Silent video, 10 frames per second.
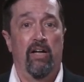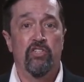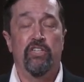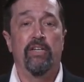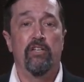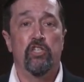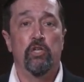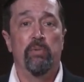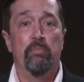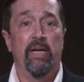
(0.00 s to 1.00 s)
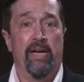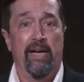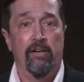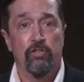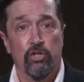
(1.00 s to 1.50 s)
a sinless human
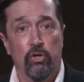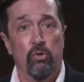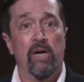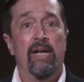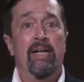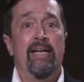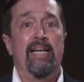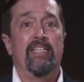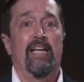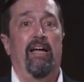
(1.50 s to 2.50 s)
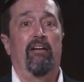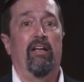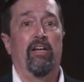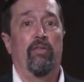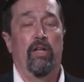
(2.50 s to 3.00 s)
being to he's a,
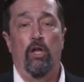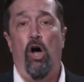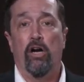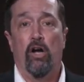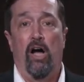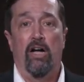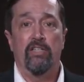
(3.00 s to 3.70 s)
you know, the Logos